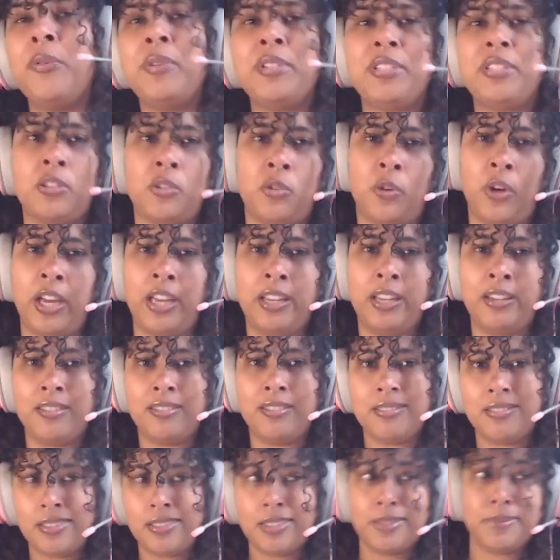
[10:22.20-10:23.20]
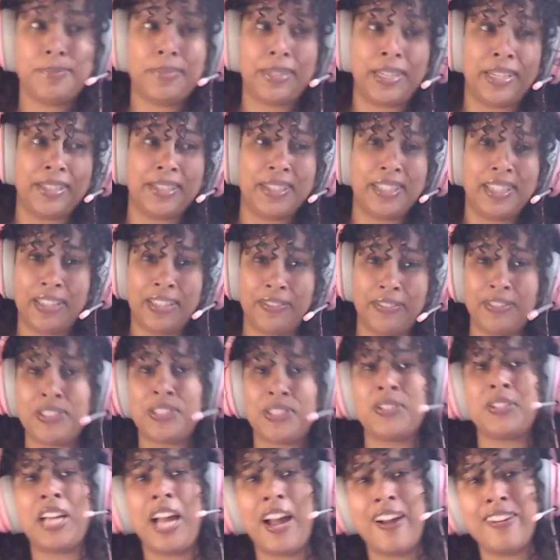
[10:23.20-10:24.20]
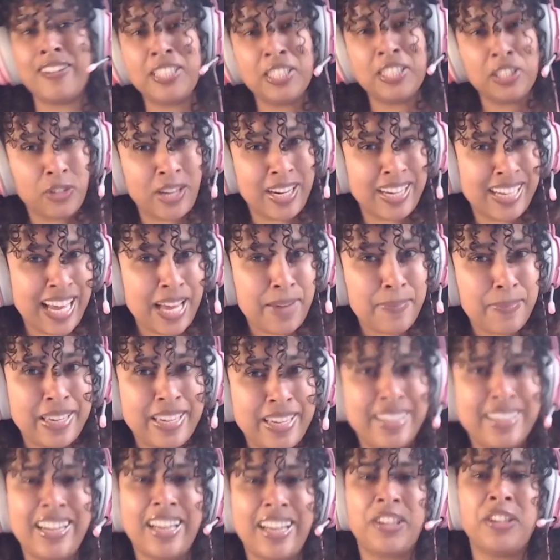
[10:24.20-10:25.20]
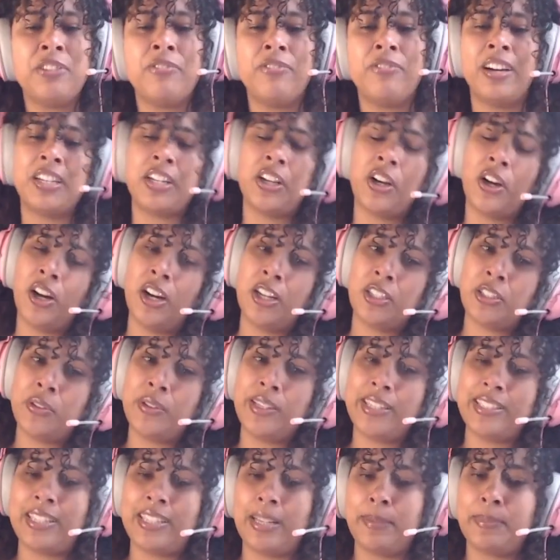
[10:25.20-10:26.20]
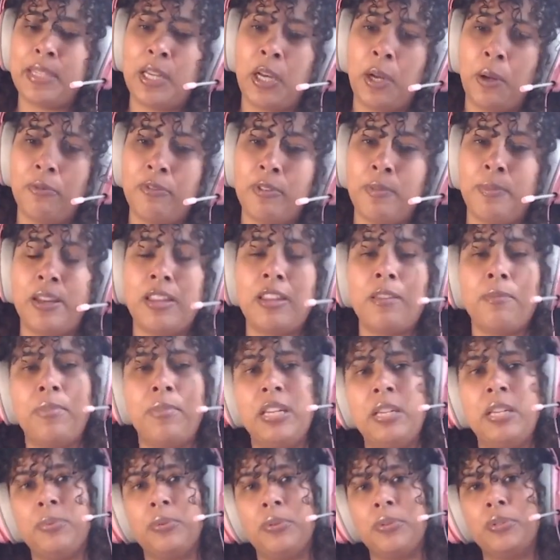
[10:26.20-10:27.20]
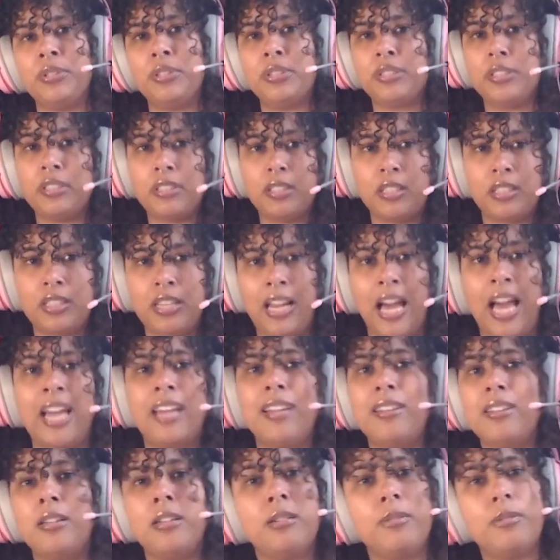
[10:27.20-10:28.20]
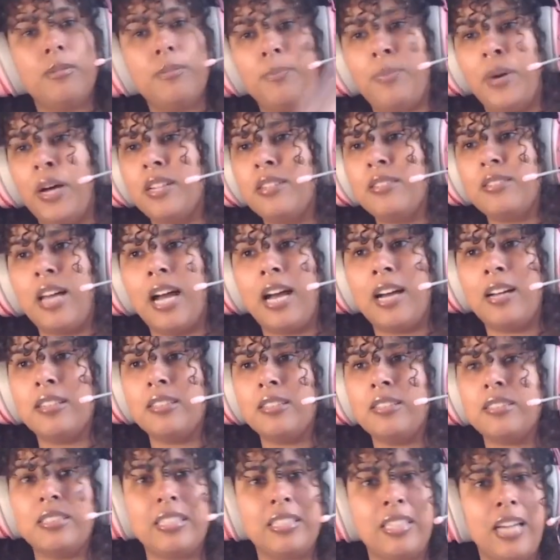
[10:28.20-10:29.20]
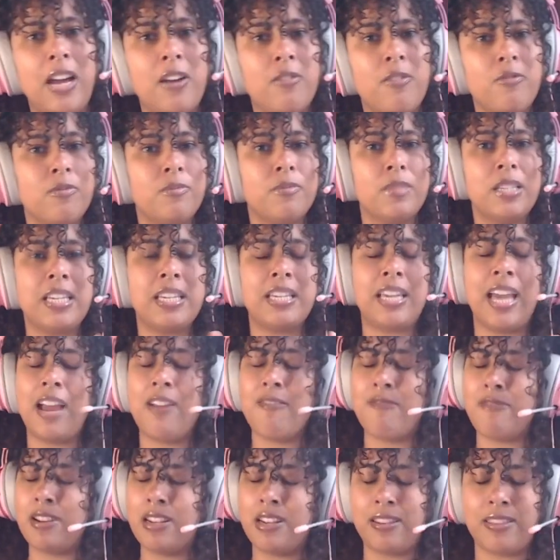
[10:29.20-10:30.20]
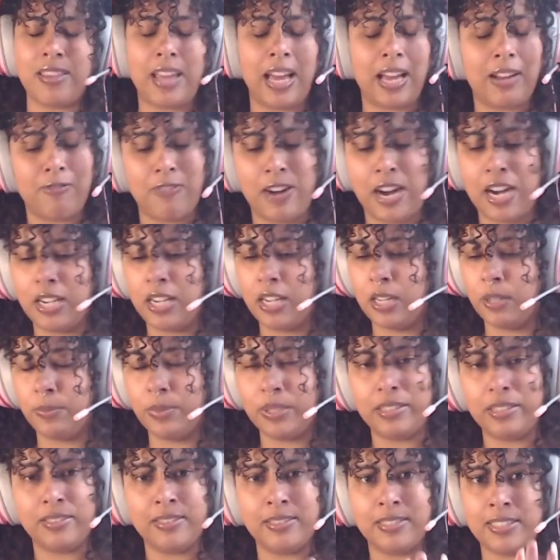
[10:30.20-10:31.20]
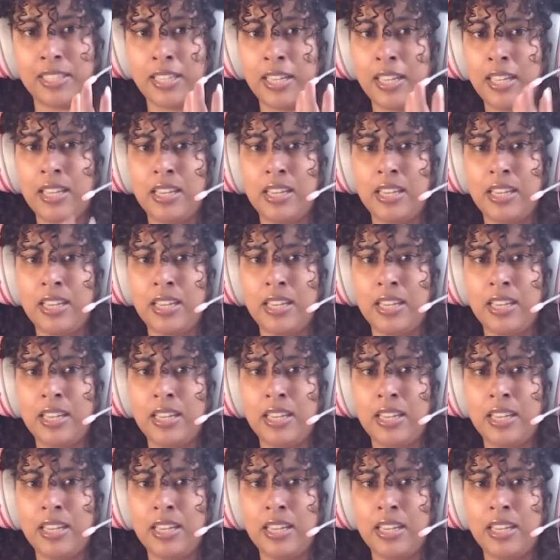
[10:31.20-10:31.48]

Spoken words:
it's annoying, but if it's your character trait like me, like, you find it hard to accept help from other people, like, bun that, to get rid of that right now, because